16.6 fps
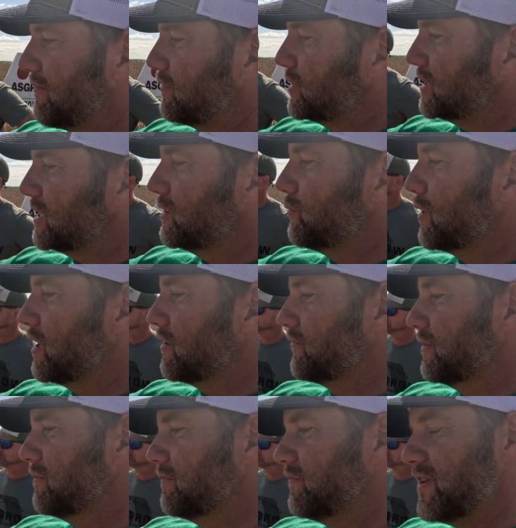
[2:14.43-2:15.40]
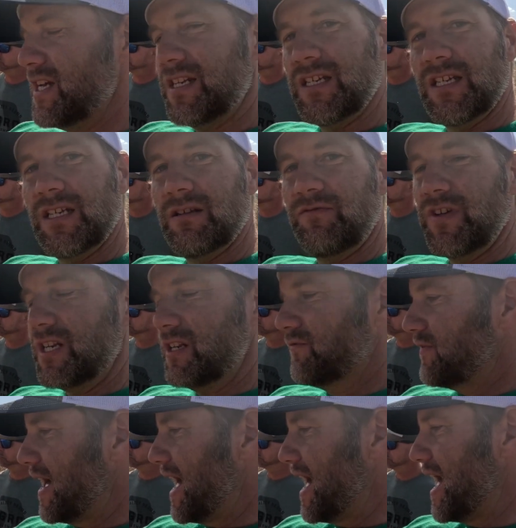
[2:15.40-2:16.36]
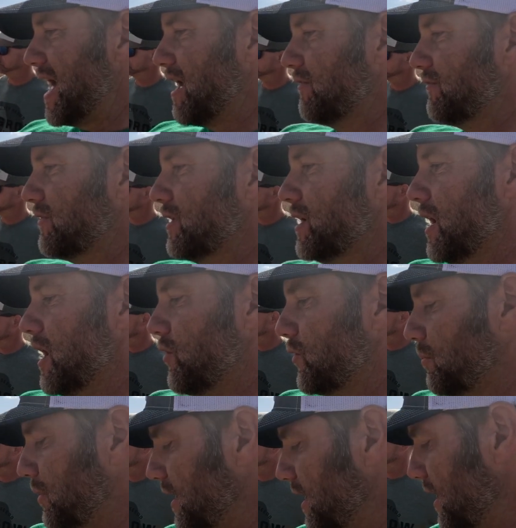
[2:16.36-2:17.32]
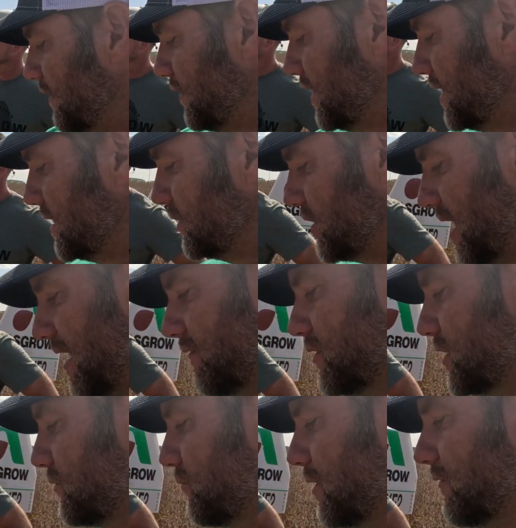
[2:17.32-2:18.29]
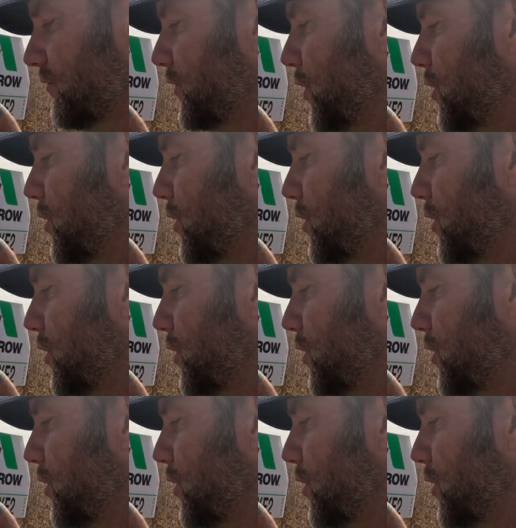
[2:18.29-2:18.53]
average anywhere from 50 to 55 on a plant and these average anywhere from